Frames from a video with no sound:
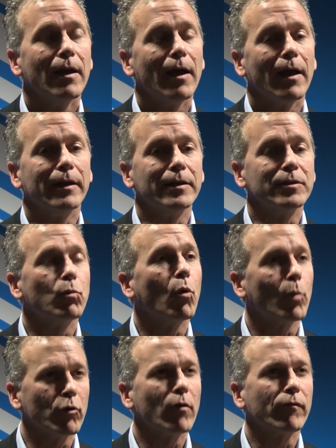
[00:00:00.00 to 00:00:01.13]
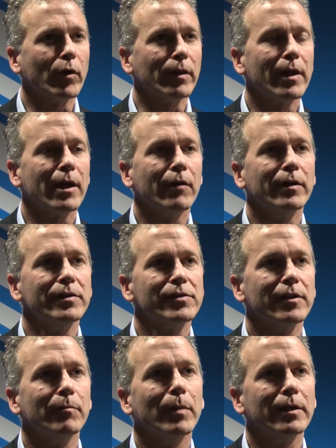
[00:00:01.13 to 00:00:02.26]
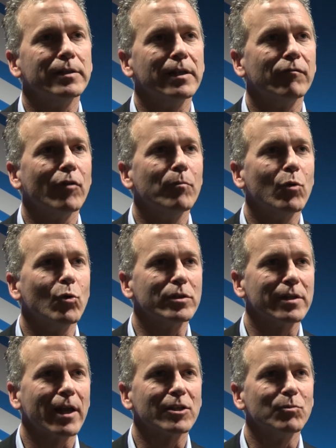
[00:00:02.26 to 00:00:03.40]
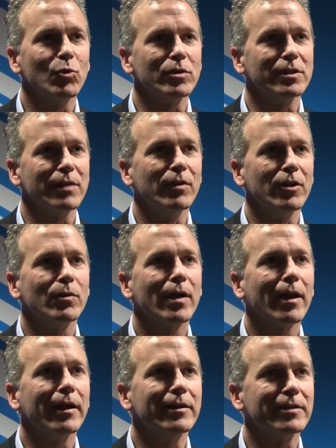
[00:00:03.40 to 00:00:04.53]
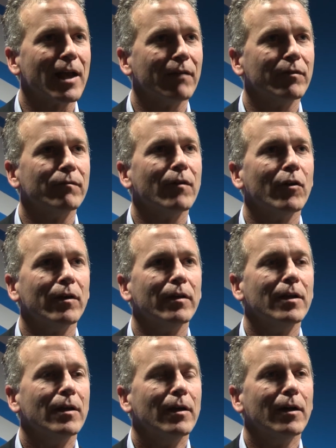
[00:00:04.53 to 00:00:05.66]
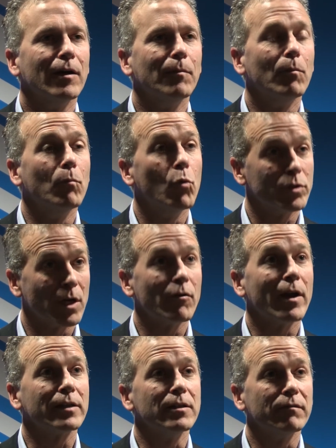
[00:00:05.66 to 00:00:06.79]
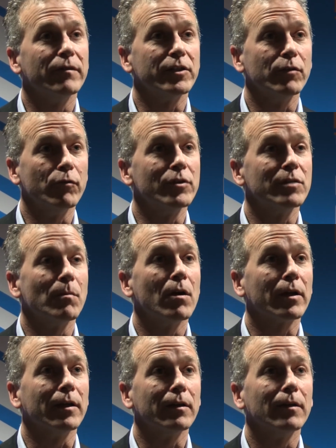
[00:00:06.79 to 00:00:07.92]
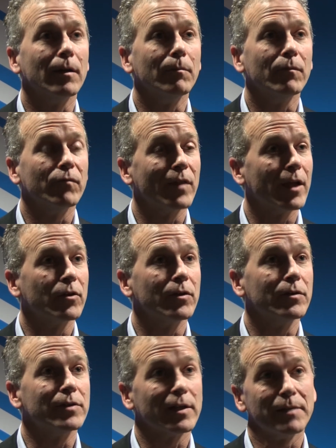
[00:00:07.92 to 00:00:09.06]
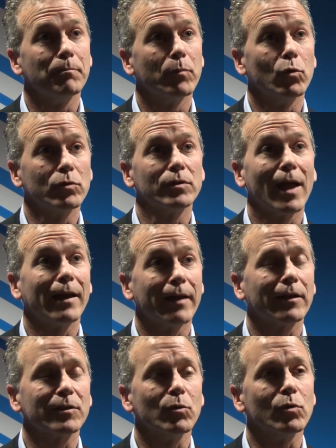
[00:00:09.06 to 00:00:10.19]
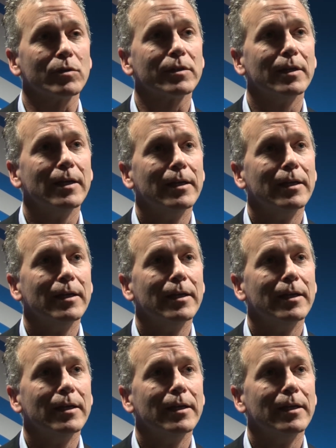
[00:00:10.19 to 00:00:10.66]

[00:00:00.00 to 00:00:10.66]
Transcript: And what we're offering there is an ability for importers and exporters in the UK to have a very more direct and efficient route to market for their goods, that's imports and exports.